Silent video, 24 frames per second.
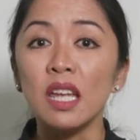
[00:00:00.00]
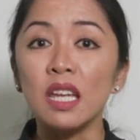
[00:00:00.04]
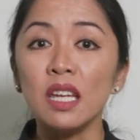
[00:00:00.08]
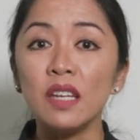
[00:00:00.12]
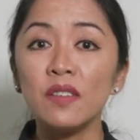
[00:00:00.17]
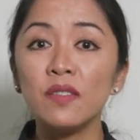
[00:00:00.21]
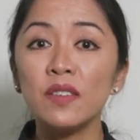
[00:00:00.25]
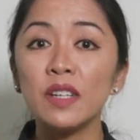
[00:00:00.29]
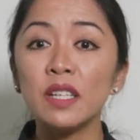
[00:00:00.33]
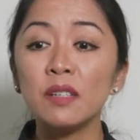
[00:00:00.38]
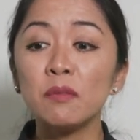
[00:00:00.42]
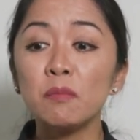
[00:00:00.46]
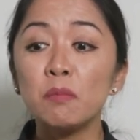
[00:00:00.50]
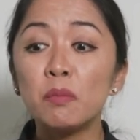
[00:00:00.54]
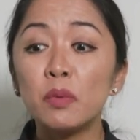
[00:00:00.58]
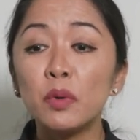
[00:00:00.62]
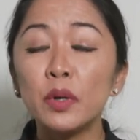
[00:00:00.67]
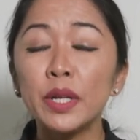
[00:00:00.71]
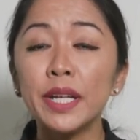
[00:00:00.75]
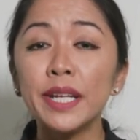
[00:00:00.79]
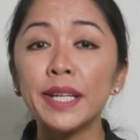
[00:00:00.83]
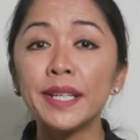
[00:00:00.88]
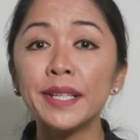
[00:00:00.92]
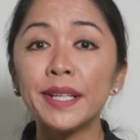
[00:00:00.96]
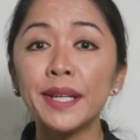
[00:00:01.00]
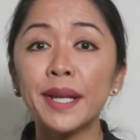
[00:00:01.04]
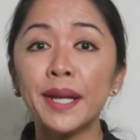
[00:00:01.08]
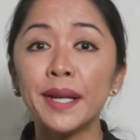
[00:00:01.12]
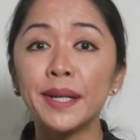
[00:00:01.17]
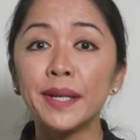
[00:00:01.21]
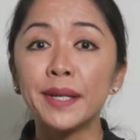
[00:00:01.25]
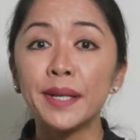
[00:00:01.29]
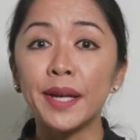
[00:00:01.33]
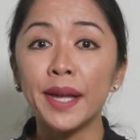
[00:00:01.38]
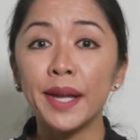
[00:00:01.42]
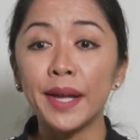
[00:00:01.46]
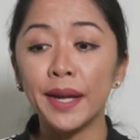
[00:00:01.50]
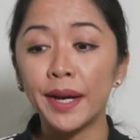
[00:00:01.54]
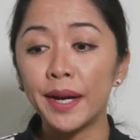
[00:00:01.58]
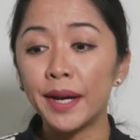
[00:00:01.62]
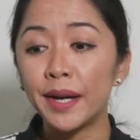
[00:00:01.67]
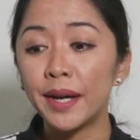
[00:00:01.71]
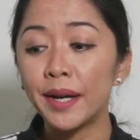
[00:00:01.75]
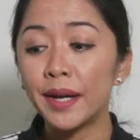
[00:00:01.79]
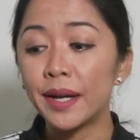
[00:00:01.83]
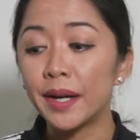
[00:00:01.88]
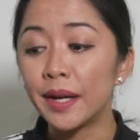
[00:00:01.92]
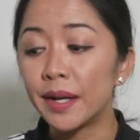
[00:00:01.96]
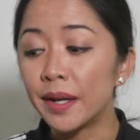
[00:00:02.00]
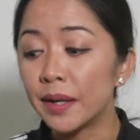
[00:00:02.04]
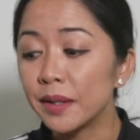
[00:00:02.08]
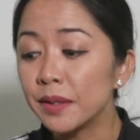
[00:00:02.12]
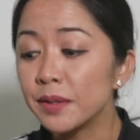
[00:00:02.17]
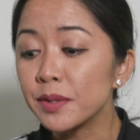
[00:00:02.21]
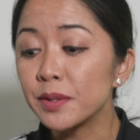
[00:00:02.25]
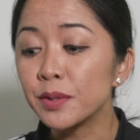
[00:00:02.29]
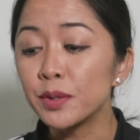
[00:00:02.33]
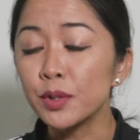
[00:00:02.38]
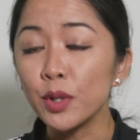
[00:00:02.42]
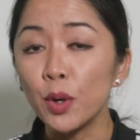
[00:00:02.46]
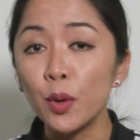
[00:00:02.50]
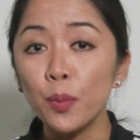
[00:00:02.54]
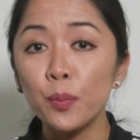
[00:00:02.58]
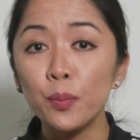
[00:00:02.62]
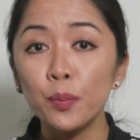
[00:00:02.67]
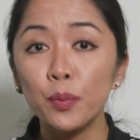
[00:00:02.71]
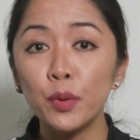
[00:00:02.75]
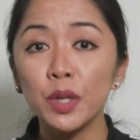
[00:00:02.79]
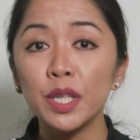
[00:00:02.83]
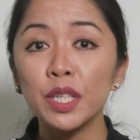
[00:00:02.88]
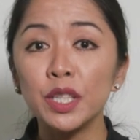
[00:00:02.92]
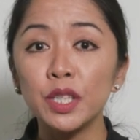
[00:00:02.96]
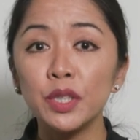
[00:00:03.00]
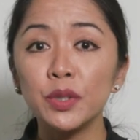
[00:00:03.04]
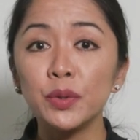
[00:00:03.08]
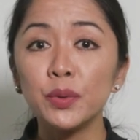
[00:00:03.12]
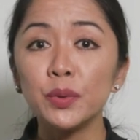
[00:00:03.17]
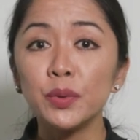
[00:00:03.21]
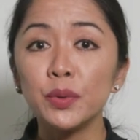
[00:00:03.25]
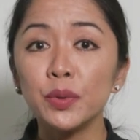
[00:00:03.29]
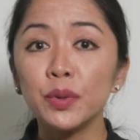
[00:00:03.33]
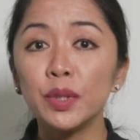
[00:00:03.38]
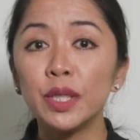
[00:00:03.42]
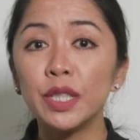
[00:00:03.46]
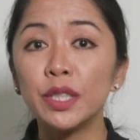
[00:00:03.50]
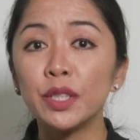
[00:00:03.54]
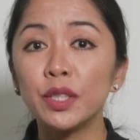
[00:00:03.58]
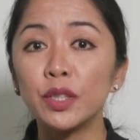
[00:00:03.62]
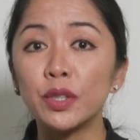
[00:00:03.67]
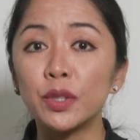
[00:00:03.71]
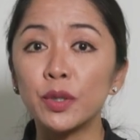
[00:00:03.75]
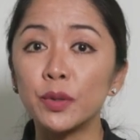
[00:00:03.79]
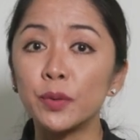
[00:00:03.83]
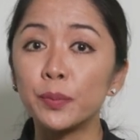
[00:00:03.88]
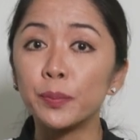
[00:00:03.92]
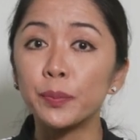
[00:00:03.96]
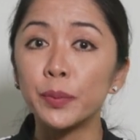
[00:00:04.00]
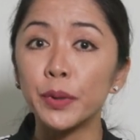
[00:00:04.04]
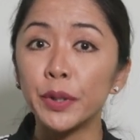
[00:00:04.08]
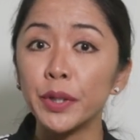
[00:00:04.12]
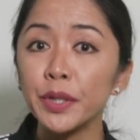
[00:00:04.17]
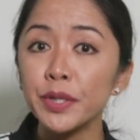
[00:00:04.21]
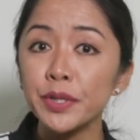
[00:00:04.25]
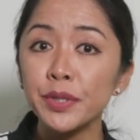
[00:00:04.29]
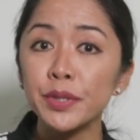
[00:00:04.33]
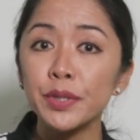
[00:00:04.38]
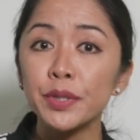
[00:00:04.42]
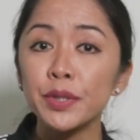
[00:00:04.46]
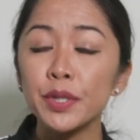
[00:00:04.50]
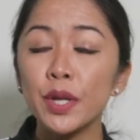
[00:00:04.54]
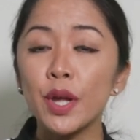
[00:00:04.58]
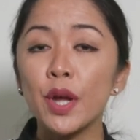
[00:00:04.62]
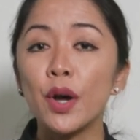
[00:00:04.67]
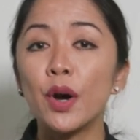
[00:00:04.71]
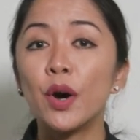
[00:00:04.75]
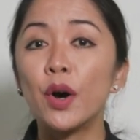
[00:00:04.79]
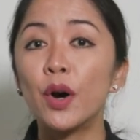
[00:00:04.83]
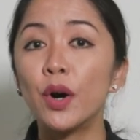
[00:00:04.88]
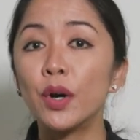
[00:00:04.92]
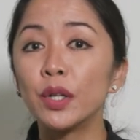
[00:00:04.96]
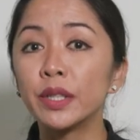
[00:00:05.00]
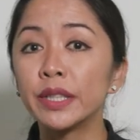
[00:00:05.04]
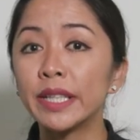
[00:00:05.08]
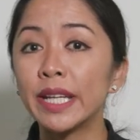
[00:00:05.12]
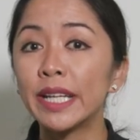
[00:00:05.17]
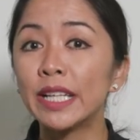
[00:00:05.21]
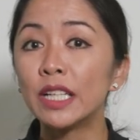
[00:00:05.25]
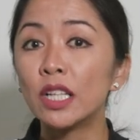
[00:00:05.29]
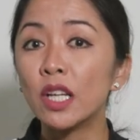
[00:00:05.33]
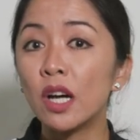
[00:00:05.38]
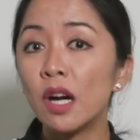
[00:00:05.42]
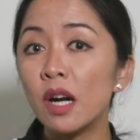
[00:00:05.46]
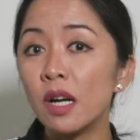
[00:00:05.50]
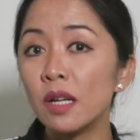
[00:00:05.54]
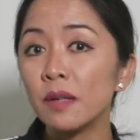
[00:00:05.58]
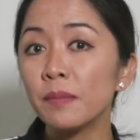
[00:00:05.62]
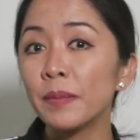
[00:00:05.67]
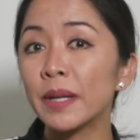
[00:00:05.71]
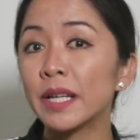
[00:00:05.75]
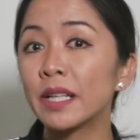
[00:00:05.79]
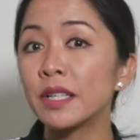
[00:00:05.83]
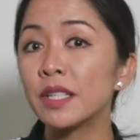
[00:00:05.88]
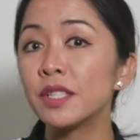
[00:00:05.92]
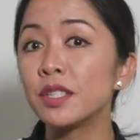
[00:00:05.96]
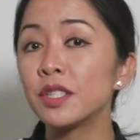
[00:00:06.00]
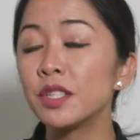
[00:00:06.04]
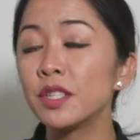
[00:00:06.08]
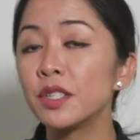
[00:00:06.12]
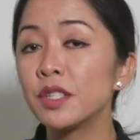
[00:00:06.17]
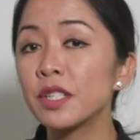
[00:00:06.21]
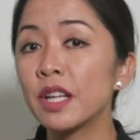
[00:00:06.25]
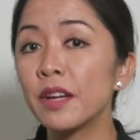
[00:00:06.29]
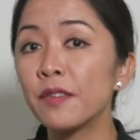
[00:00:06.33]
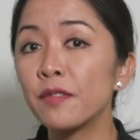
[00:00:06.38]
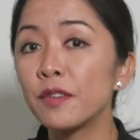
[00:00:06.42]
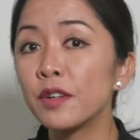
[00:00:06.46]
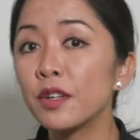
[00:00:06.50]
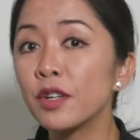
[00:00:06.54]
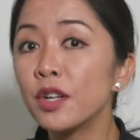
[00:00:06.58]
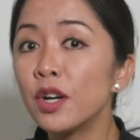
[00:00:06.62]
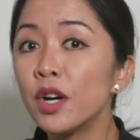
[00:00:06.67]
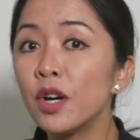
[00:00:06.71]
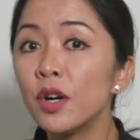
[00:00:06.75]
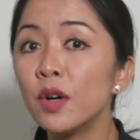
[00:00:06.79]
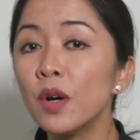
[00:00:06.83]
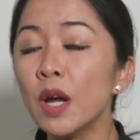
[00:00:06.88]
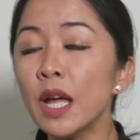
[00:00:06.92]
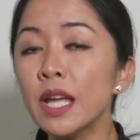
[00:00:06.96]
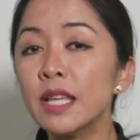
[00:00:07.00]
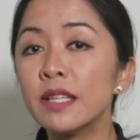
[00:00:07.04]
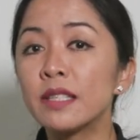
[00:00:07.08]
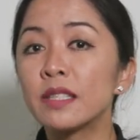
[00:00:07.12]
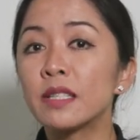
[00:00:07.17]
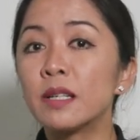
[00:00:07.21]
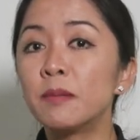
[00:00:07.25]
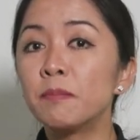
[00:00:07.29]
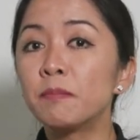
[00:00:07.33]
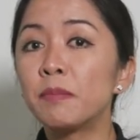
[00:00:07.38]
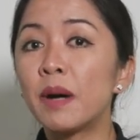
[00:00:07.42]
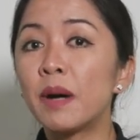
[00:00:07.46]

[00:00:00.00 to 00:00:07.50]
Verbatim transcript: Even bring soap with you in your purse all day long, because you never know, some